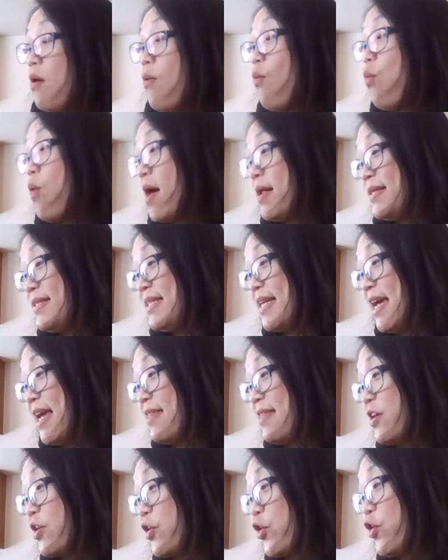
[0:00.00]
One
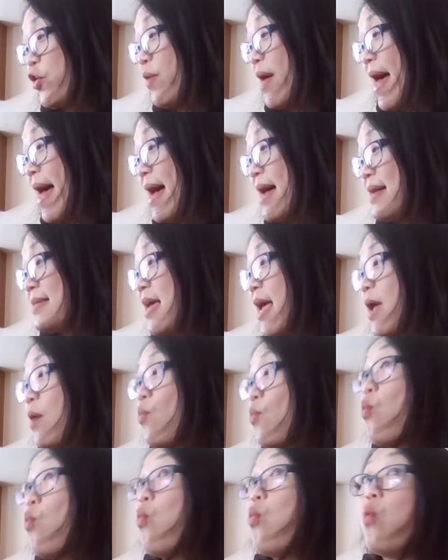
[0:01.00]
day, the girl has
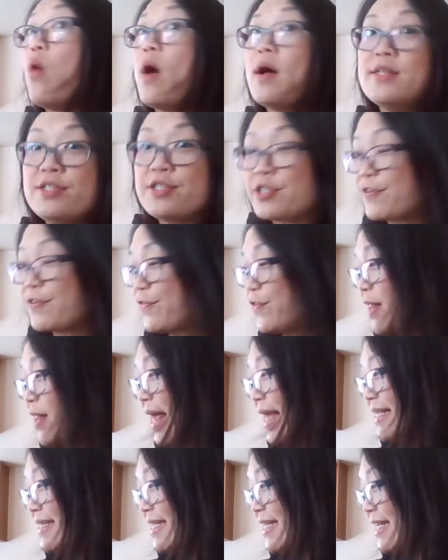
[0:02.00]
a wonderful
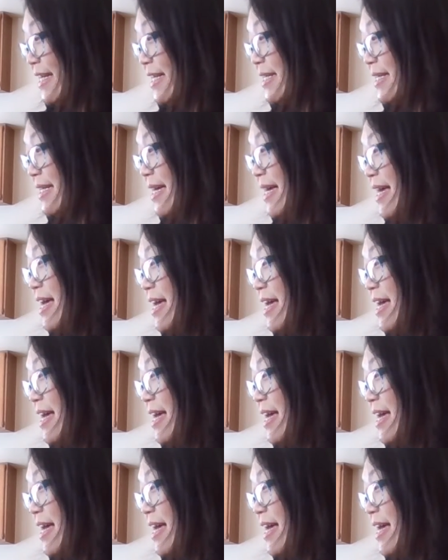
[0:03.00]
idea.